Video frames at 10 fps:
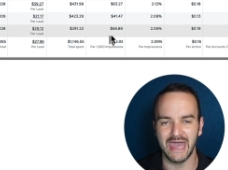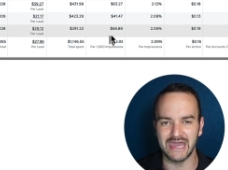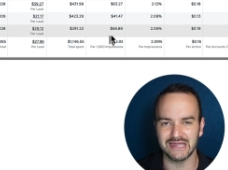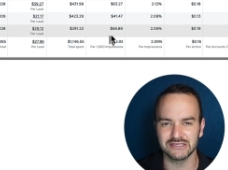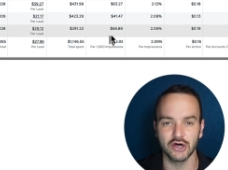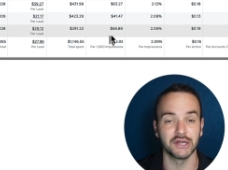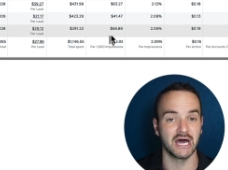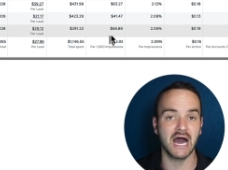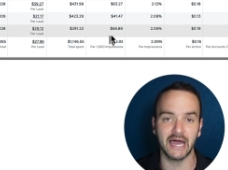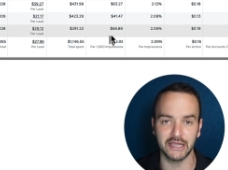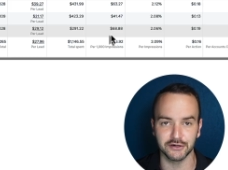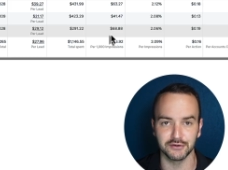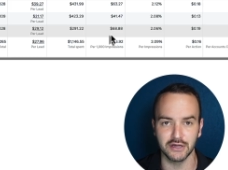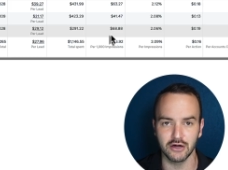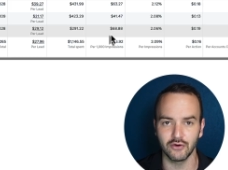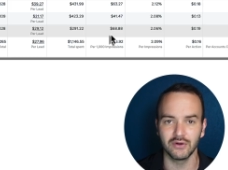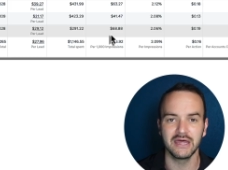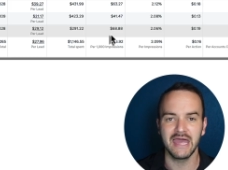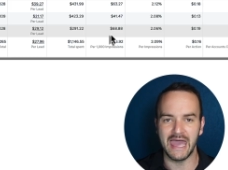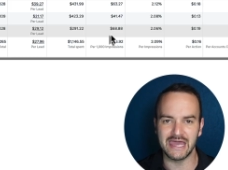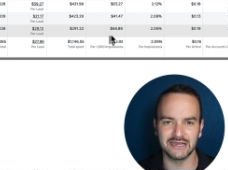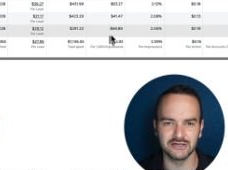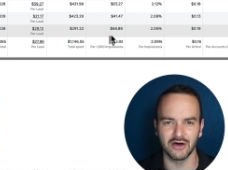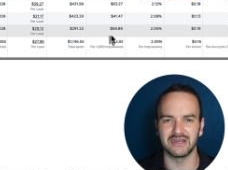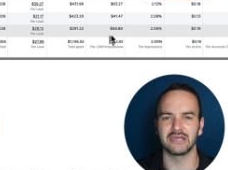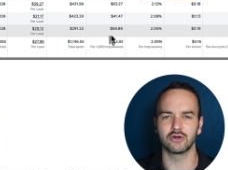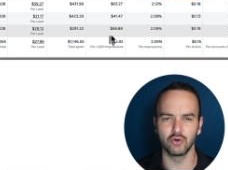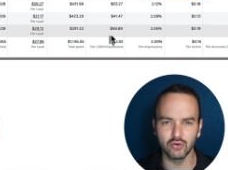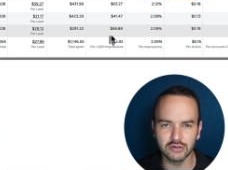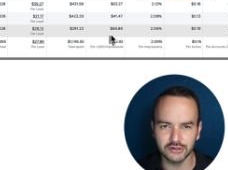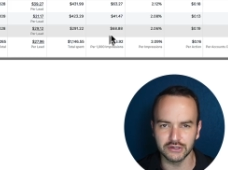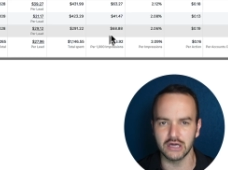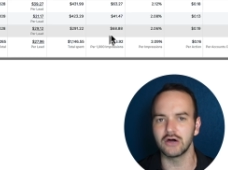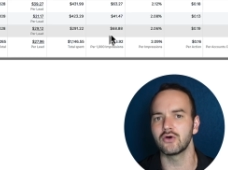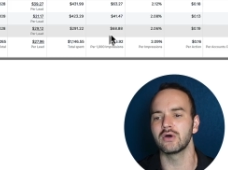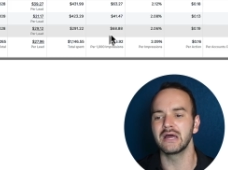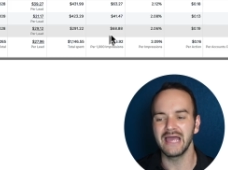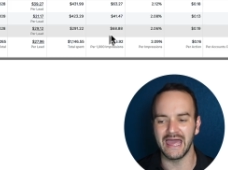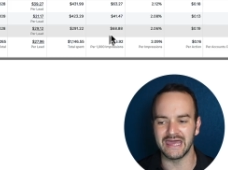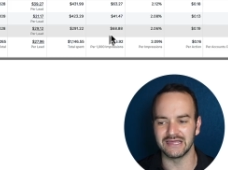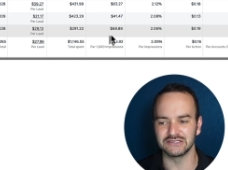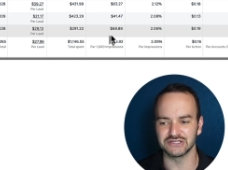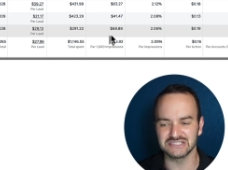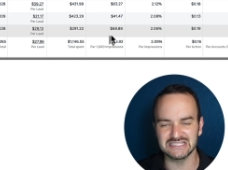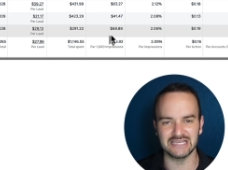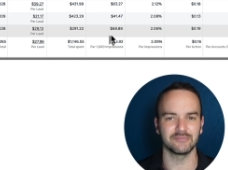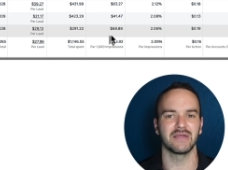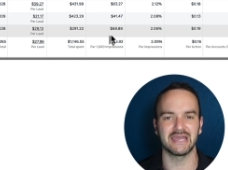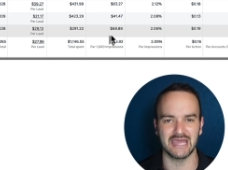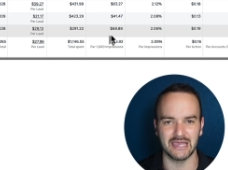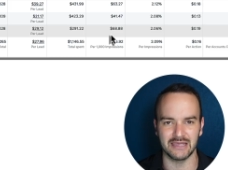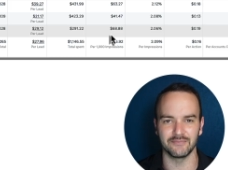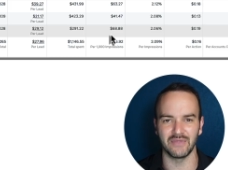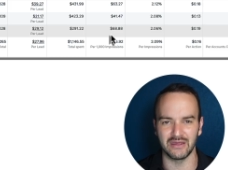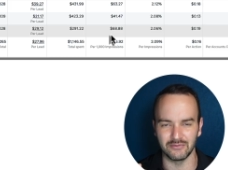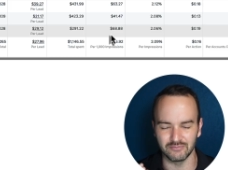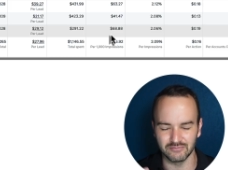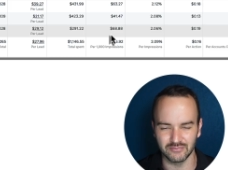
end on a higher note, end on a cooler note, and just seem like a a